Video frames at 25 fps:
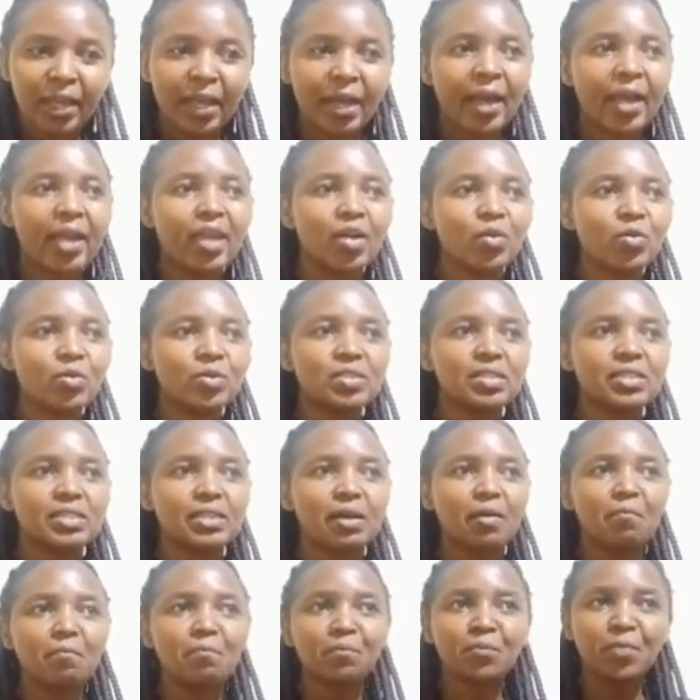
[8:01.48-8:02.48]
eye was
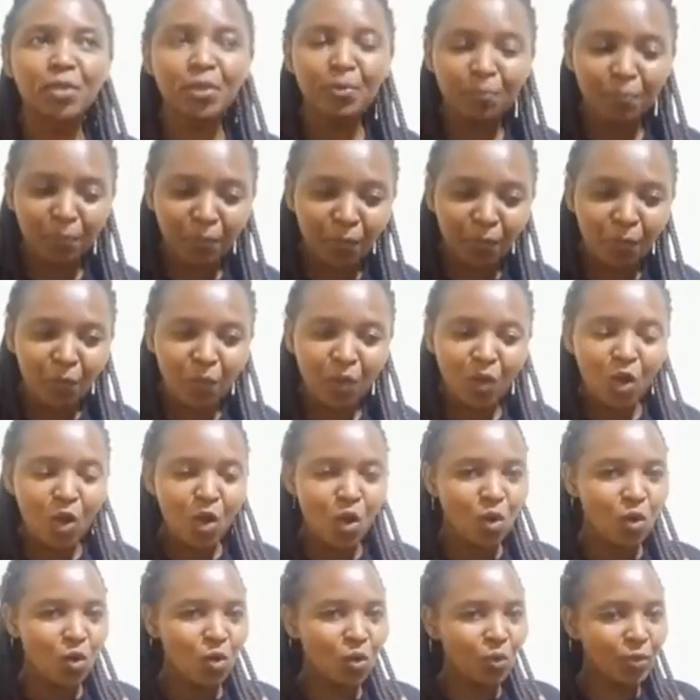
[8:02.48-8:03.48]
some people
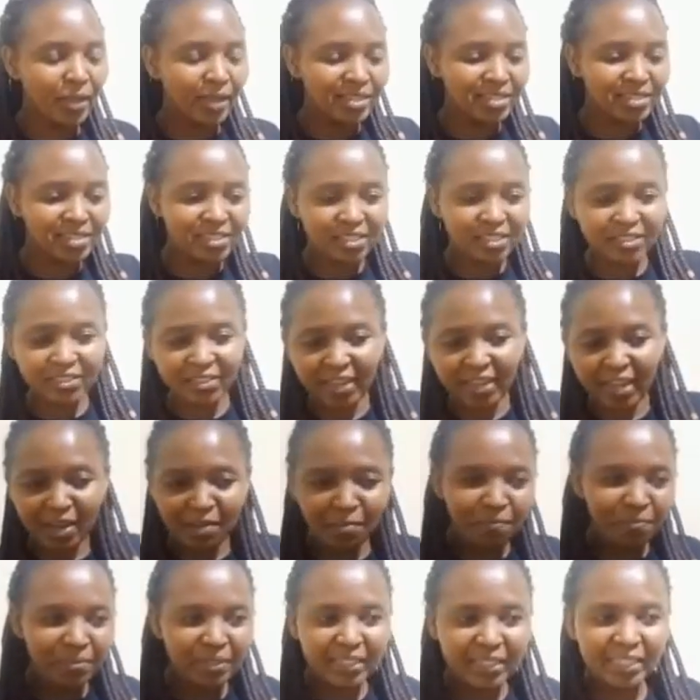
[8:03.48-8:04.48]
who were
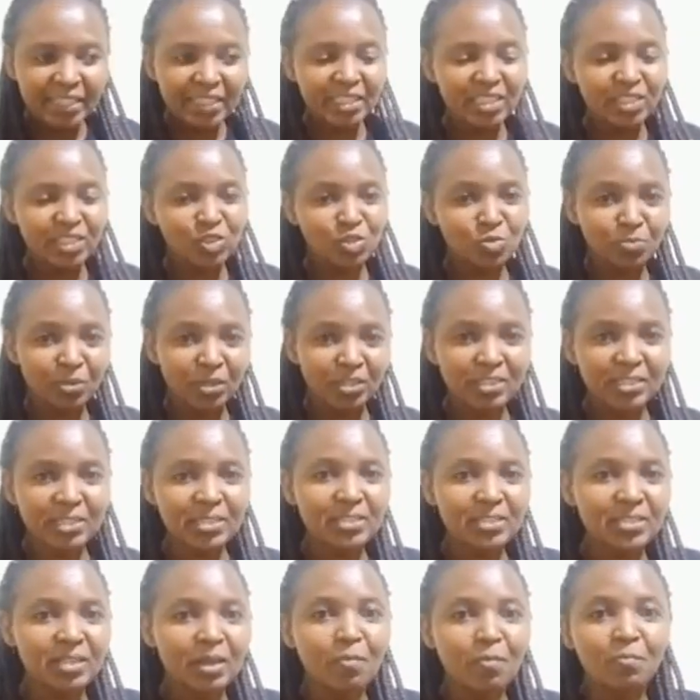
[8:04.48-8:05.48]
scrambling to purchase
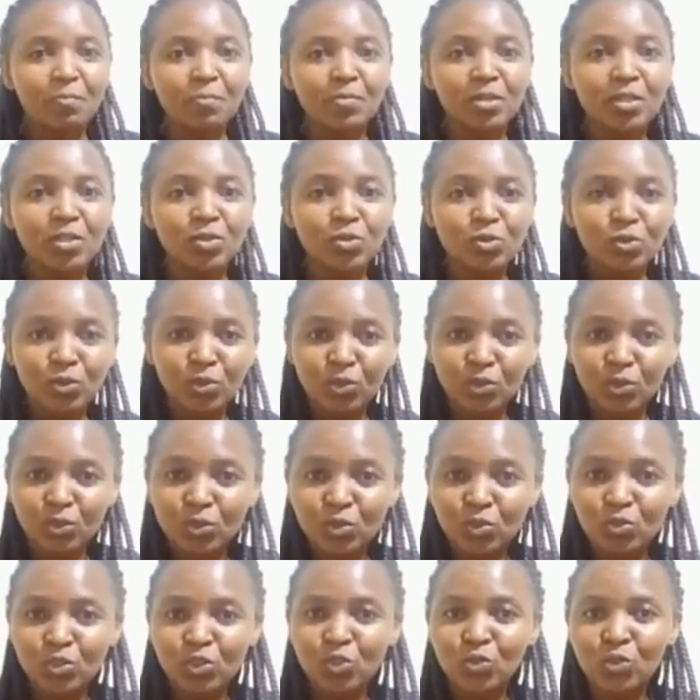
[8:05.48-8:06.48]
some new clothes
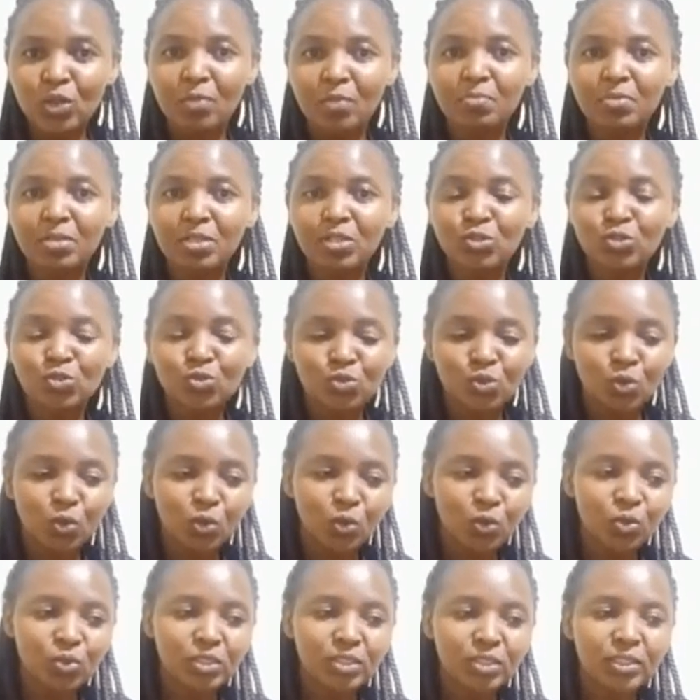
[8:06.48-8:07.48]
which were being
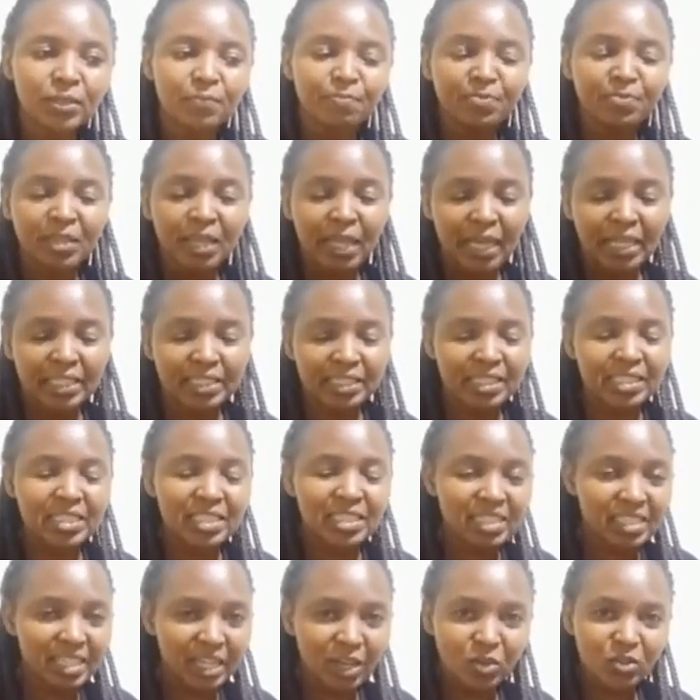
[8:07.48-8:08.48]
sold at a
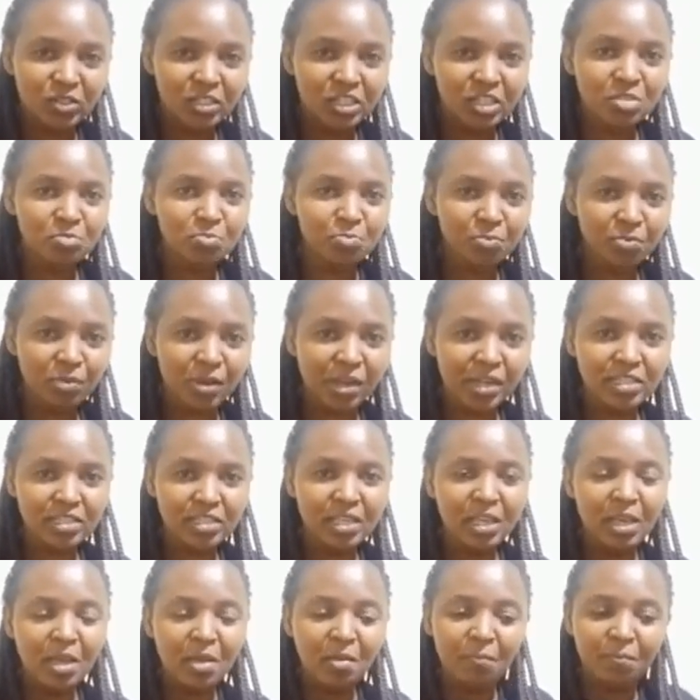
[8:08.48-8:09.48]
discounted price.
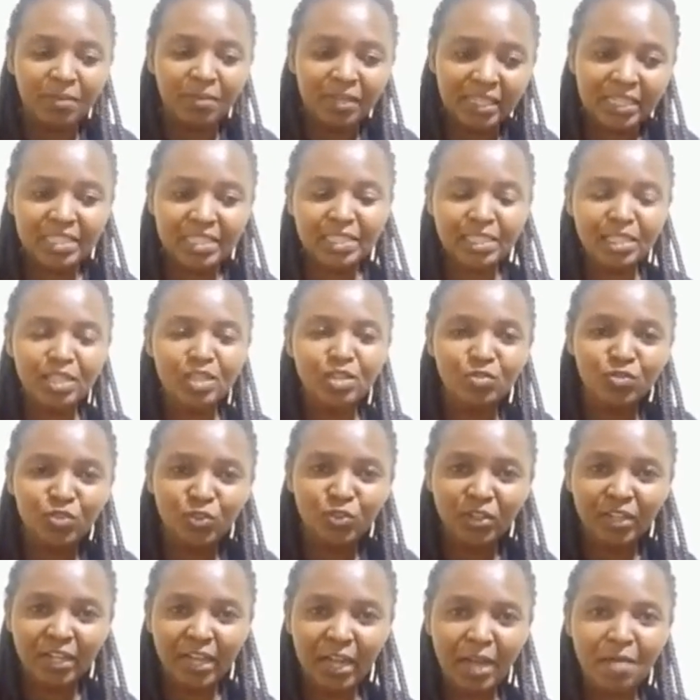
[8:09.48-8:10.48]
Please, if you
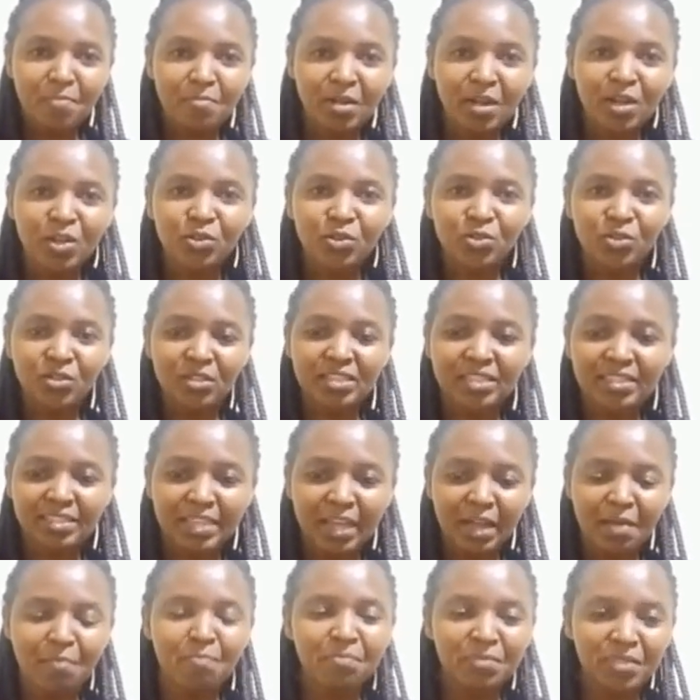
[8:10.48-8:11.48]
come across
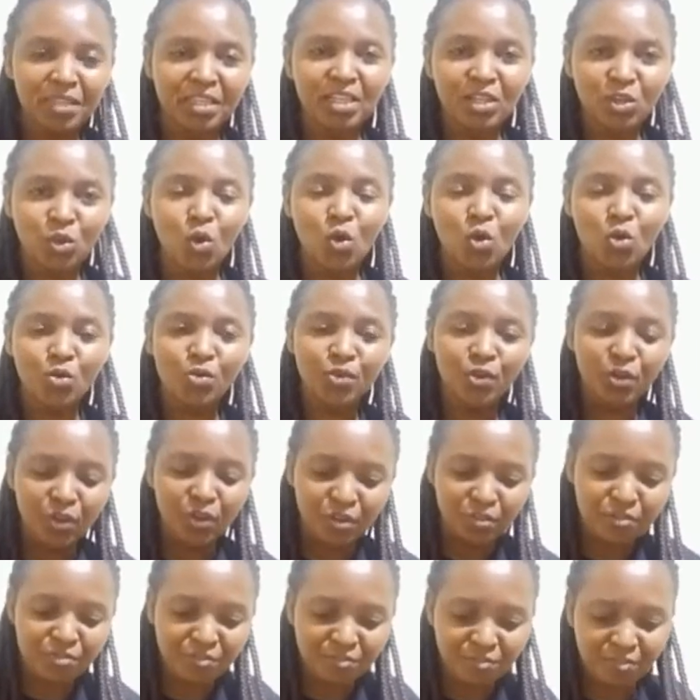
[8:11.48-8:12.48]
something on
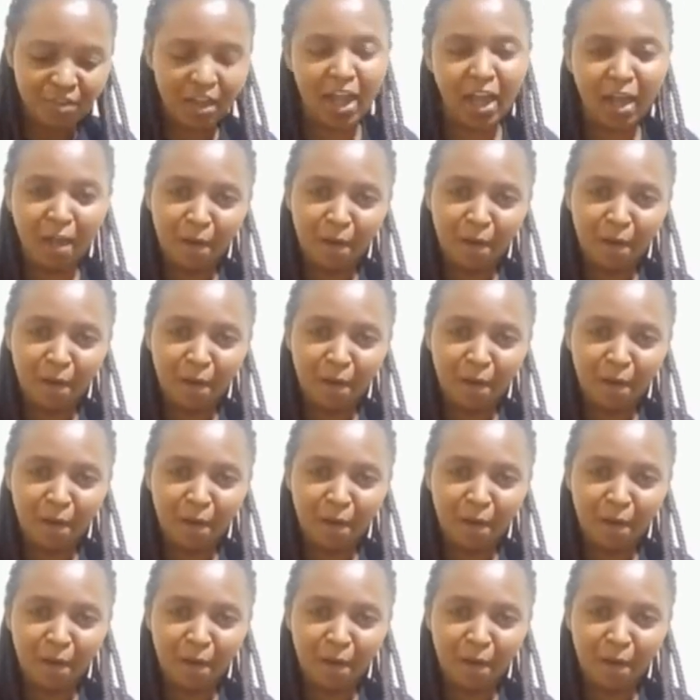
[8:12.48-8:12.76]
offer